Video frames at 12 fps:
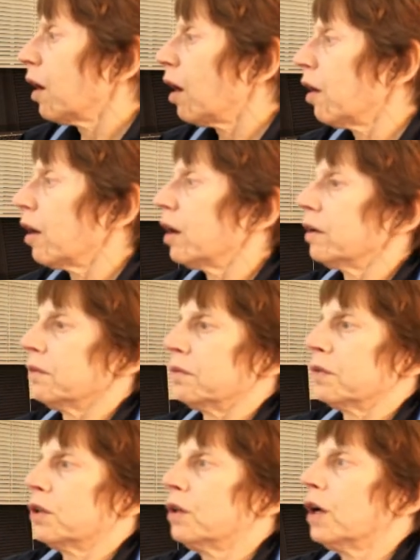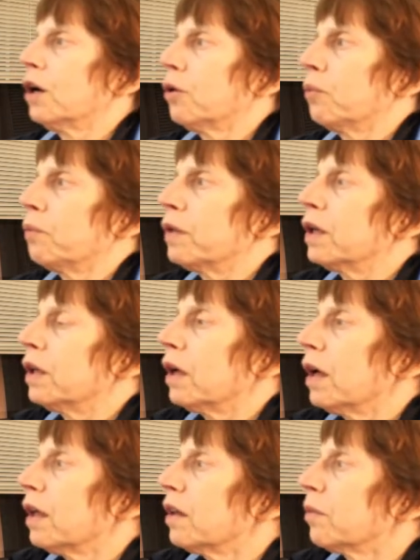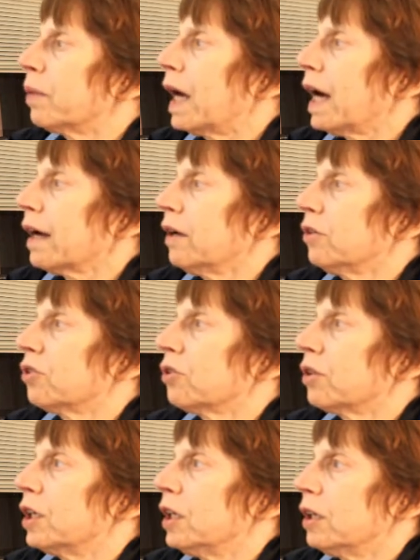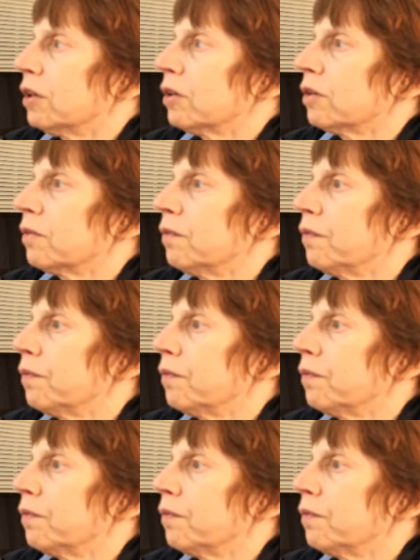All right, so the packager here,